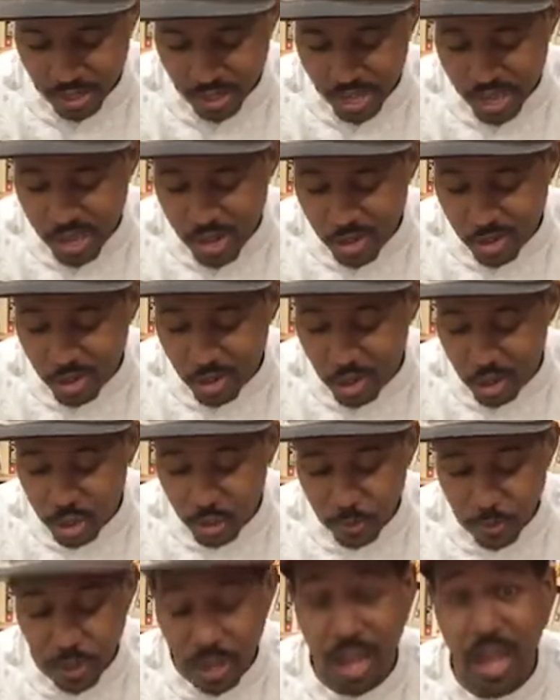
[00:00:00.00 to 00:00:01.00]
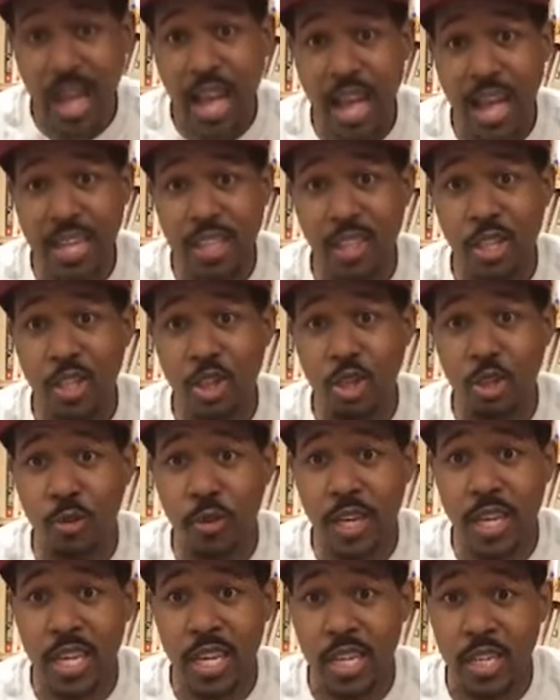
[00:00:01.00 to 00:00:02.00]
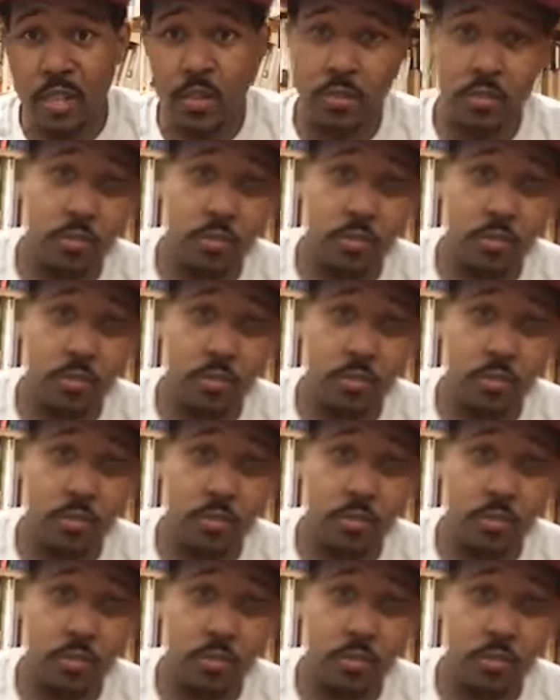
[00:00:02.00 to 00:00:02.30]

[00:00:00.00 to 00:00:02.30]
He looked behind the tree.